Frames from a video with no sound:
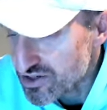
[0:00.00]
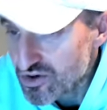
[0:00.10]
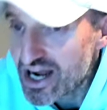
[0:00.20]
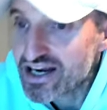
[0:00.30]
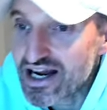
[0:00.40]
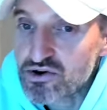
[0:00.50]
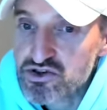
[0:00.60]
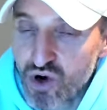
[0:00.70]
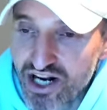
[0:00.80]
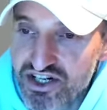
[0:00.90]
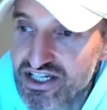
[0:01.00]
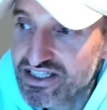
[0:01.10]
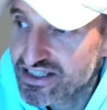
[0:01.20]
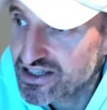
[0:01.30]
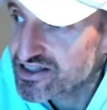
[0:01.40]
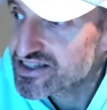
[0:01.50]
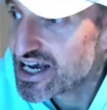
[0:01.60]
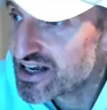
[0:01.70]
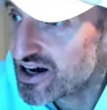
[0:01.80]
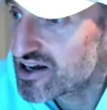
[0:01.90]
right? I was watching it,
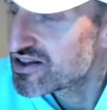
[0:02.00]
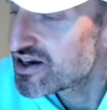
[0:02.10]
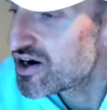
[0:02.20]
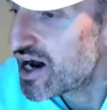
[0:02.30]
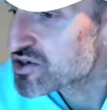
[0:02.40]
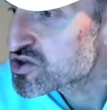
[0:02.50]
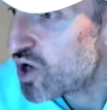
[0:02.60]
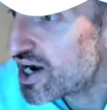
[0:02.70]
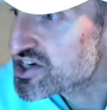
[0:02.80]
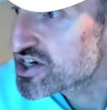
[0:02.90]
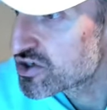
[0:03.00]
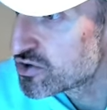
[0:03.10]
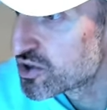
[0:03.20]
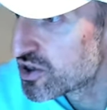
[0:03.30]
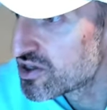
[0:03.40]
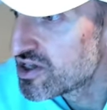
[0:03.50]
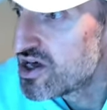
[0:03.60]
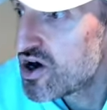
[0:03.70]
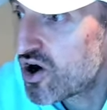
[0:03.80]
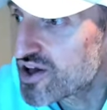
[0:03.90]
uh, I was watching Google
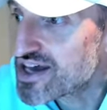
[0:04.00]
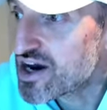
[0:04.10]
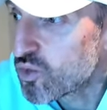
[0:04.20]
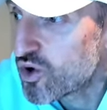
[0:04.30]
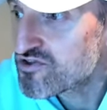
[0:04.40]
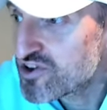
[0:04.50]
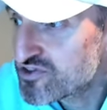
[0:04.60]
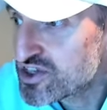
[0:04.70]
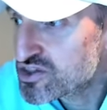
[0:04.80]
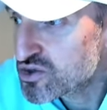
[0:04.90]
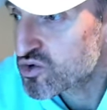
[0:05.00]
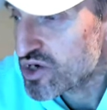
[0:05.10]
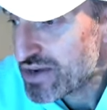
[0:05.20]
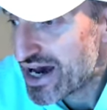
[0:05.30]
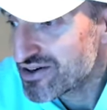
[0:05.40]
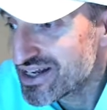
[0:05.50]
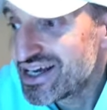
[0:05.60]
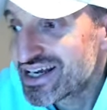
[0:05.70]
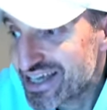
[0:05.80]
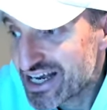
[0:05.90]
on that one fifty-two remount.
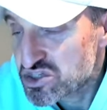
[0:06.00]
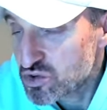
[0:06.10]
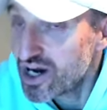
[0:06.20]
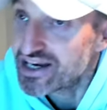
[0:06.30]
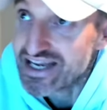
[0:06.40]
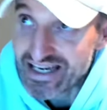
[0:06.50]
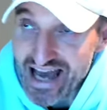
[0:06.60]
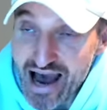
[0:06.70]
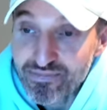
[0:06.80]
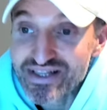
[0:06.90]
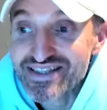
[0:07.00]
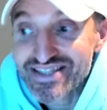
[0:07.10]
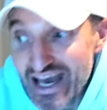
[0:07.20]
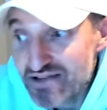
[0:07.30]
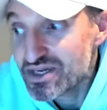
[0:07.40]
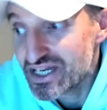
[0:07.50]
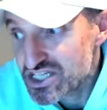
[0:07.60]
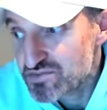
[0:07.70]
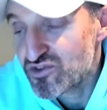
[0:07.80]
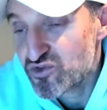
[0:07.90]
Guess what? It happened ten minutes
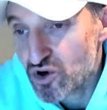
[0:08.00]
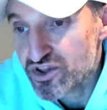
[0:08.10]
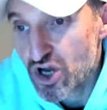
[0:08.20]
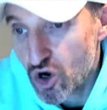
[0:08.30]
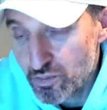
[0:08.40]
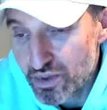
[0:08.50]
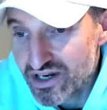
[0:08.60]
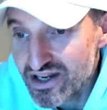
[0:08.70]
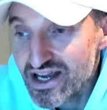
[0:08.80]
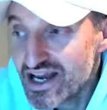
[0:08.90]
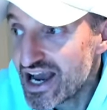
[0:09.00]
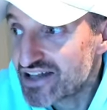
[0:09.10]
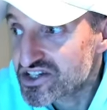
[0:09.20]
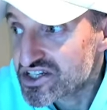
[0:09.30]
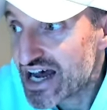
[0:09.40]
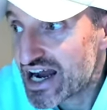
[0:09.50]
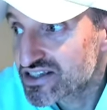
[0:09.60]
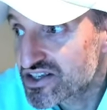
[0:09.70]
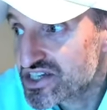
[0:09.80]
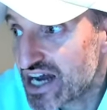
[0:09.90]
before the open, and the stock
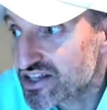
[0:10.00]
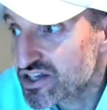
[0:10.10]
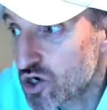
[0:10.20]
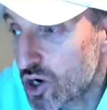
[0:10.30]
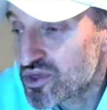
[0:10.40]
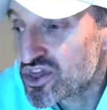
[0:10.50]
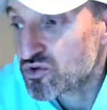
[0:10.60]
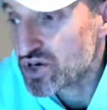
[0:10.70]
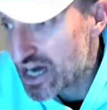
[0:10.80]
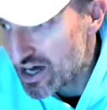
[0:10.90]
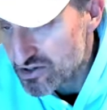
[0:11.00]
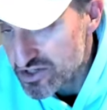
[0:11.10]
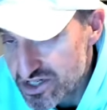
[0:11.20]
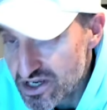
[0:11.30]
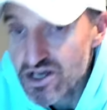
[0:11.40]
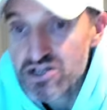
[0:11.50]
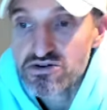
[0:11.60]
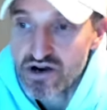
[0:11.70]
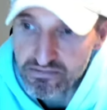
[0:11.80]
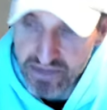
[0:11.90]
decided to go up three dollars. So
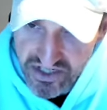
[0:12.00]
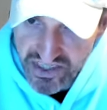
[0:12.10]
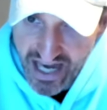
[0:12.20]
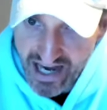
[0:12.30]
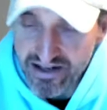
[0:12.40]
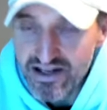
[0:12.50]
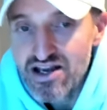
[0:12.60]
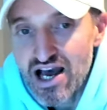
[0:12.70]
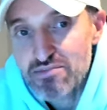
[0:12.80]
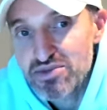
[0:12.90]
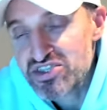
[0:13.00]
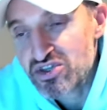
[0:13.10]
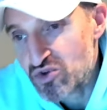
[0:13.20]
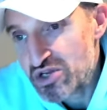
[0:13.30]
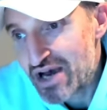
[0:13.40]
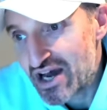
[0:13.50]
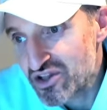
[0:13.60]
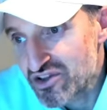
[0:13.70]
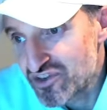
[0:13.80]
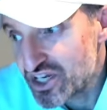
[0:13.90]
I missed that. I missed the remount on
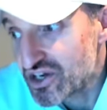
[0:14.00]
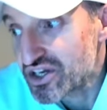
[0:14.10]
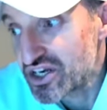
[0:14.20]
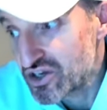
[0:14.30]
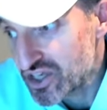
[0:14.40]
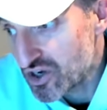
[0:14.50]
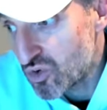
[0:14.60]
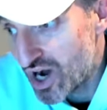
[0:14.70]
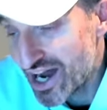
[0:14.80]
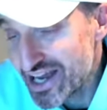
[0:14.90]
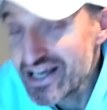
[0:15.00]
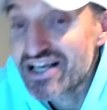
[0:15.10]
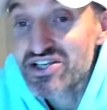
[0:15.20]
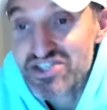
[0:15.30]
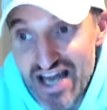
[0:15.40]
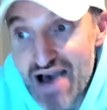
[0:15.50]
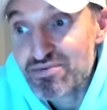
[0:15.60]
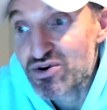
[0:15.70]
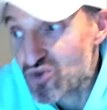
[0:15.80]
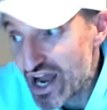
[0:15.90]
the video. Get it? You know why? Because it
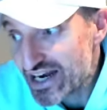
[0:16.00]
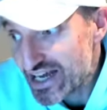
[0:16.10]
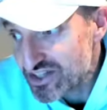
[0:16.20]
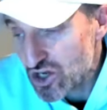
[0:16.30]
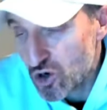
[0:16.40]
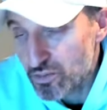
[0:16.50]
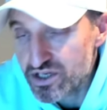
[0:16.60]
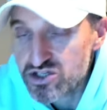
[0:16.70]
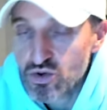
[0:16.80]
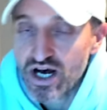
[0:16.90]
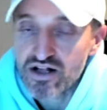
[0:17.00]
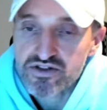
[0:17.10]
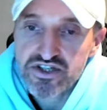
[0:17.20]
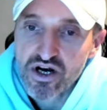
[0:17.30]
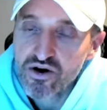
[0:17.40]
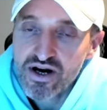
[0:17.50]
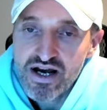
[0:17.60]
happened right at the open as well. So